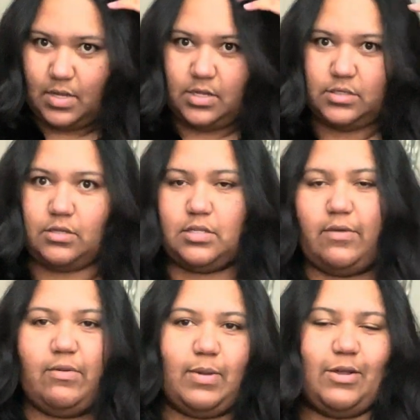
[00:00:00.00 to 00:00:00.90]
So to
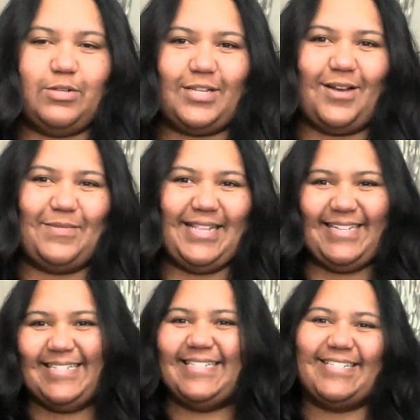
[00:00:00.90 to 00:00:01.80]
everybody who saw me
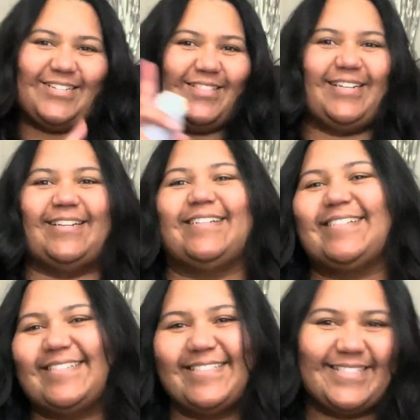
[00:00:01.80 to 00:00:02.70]
earlier,
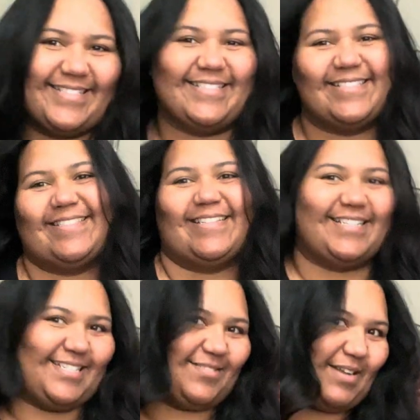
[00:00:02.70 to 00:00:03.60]
this
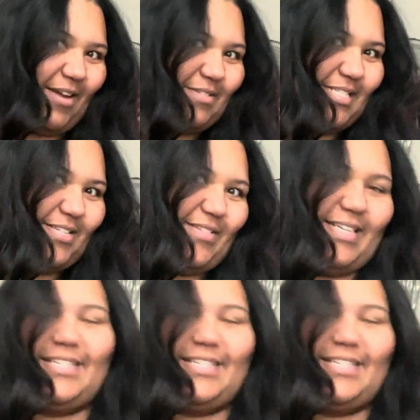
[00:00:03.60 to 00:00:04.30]
is what I was doing.